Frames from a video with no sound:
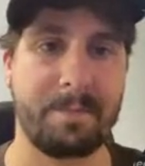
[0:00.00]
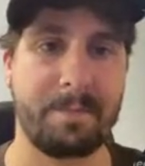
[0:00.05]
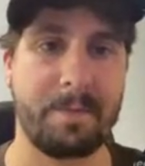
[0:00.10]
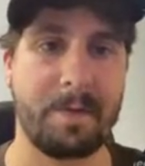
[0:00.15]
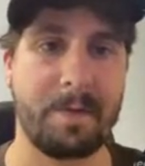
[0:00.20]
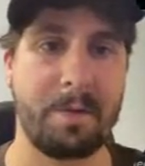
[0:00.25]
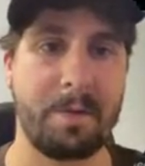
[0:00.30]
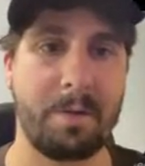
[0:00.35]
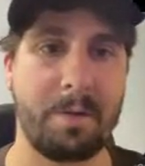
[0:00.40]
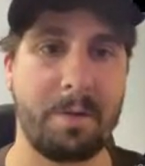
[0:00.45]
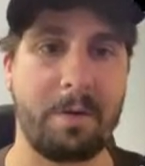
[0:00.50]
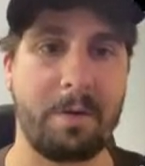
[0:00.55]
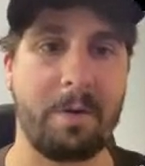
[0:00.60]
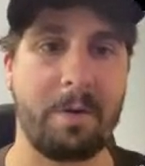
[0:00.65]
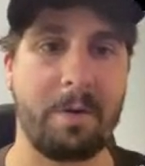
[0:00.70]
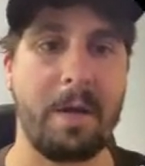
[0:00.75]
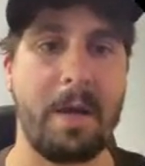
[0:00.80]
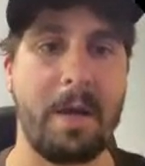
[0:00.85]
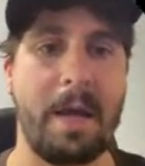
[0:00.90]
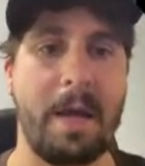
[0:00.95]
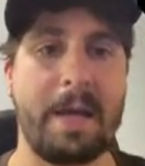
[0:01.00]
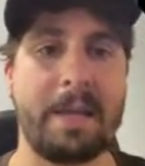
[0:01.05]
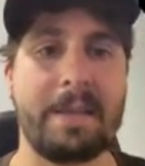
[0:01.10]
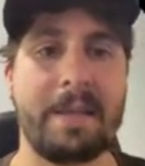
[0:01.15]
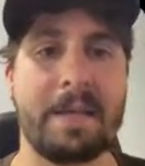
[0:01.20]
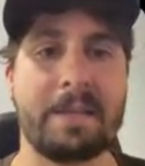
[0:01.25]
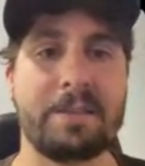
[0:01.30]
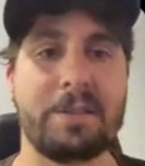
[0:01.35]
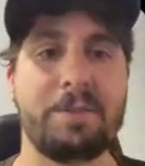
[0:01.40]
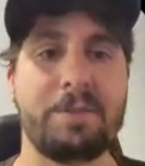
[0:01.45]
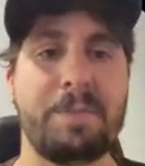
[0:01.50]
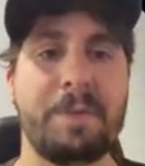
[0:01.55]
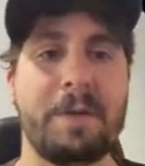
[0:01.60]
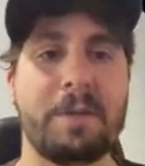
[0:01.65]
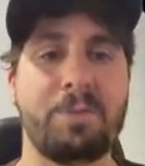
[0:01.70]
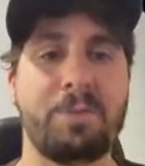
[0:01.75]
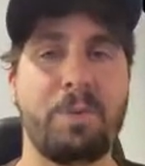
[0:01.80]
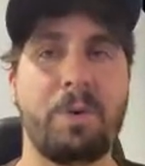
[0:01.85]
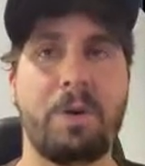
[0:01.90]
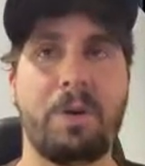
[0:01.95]
There we go. And that's just
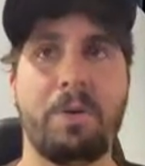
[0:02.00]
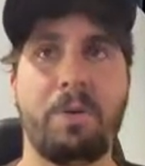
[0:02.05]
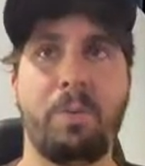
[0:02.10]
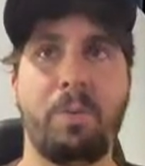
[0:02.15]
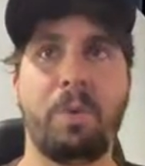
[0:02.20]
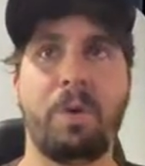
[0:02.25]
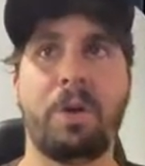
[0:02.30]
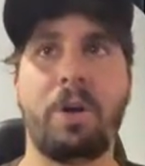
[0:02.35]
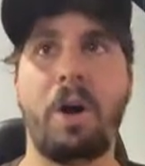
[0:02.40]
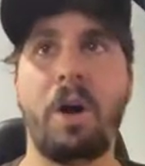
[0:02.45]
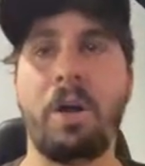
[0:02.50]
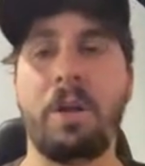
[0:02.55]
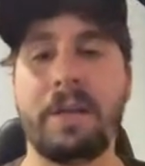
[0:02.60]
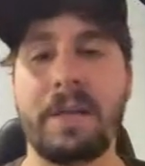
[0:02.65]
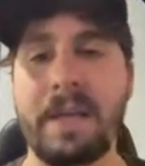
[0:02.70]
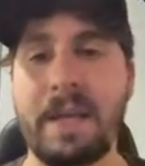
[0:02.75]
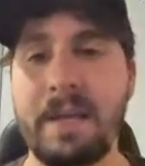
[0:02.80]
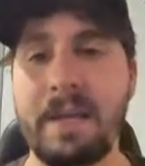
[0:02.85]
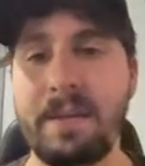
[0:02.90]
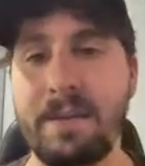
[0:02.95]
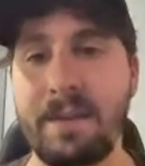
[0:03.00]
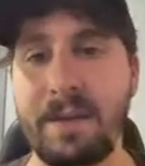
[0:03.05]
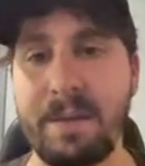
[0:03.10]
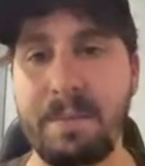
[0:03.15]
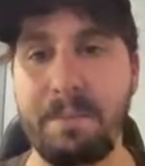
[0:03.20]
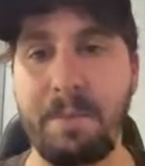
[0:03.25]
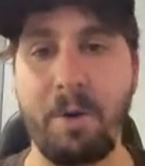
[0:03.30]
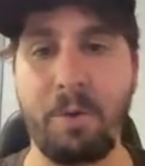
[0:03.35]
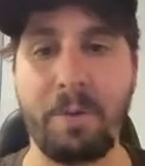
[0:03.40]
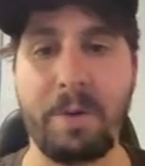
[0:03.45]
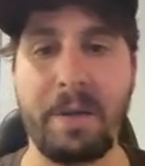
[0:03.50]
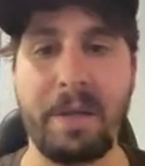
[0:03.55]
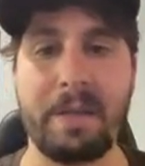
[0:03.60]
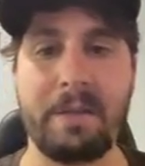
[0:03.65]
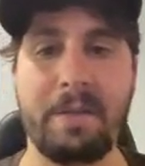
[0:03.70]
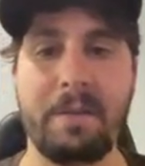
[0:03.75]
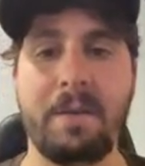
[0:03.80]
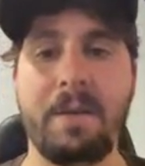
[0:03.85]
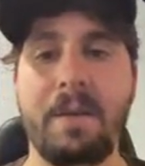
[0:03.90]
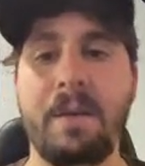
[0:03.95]
because we're calling in the
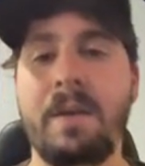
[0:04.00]
component.